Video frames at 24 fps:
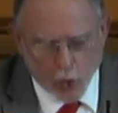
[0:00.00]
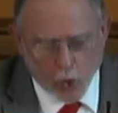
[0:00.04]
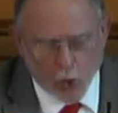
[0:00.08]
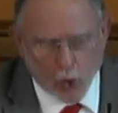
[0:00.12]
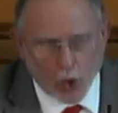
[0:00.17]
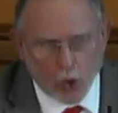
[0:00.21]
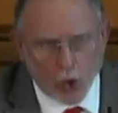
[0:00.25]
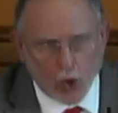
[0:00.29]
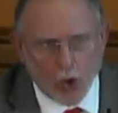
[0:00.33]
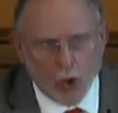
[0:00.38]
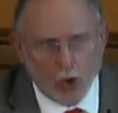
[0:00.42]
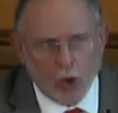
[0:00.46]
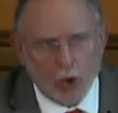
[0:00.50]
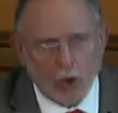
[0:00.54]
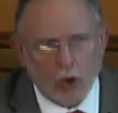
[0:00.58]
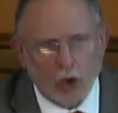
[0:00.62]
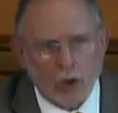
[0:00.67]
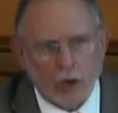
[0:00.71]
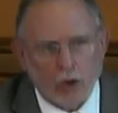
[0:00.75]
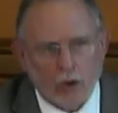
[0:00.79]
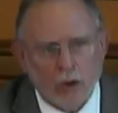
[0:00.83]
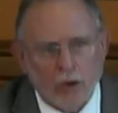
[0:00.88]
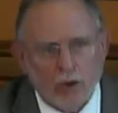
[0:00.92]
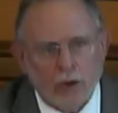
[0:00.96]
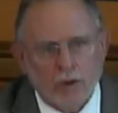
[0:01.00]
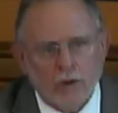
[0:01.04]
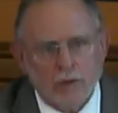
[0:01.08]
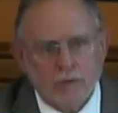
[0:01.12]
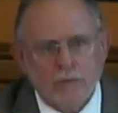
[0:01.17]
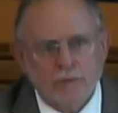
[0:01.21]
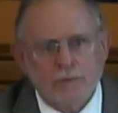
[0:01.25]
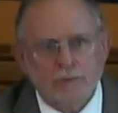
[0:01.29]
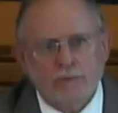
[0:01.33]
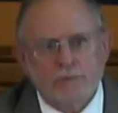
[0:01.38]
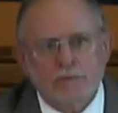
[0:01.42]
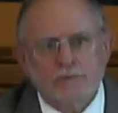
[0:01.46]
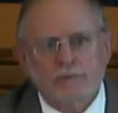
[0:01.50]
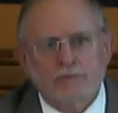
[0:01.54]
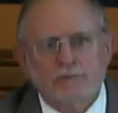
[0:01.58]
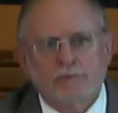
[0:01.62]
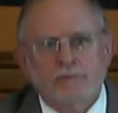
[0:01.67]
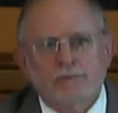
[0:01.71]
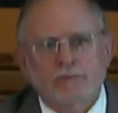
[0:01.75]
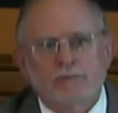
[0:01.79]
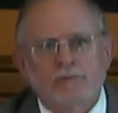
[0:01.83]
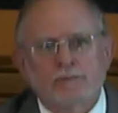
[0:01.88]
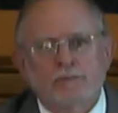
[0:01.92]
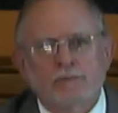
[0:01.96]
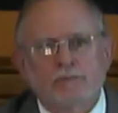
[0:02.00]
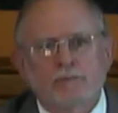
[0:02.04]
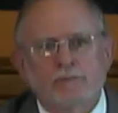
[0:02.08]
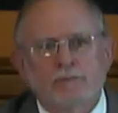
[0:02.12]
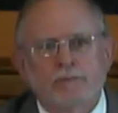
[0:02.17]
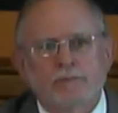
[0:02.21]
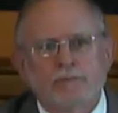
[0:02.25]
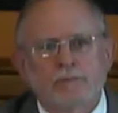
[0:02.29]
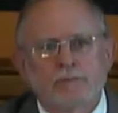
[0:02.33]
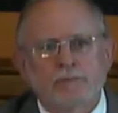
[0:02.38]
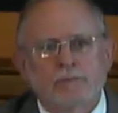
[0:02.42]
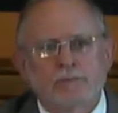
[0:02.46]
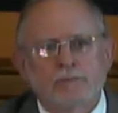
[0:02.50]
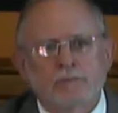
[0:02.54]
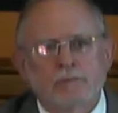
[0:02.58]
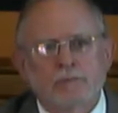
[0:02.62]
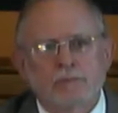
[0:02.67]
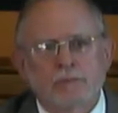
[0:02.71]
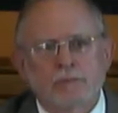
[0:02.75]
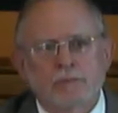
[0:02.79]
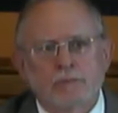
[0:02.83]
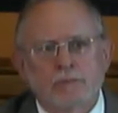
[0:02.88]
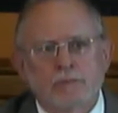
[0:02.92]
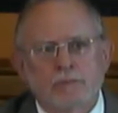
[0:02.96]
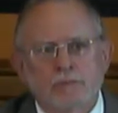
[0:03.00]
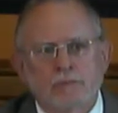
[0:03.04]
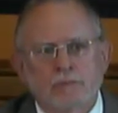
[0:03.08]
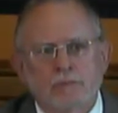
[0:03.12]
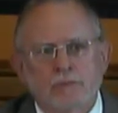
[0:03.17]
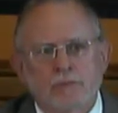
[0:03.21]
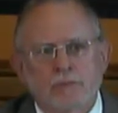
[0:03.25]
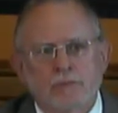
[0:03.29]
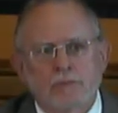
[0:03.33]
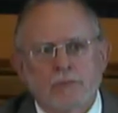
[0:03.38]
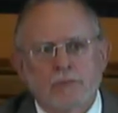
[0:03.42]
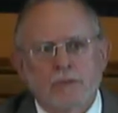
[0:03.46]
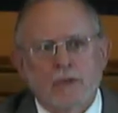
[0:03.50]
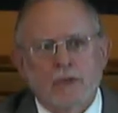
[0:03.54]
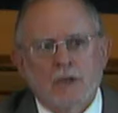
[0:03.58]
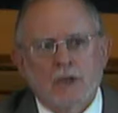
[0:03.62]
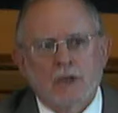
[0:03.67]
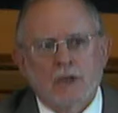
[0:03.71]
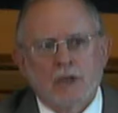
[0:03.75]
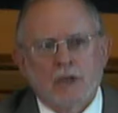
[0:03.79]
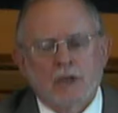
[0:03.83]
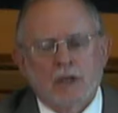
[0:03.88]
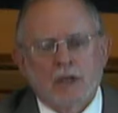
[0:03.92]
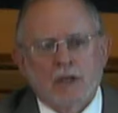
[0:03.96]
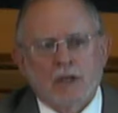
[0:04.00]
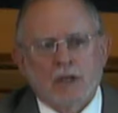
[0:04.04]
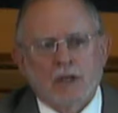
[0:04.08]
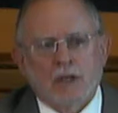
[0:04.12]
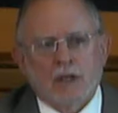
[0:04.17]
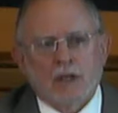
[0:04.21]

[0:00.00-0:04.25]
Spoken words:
(no one is talking)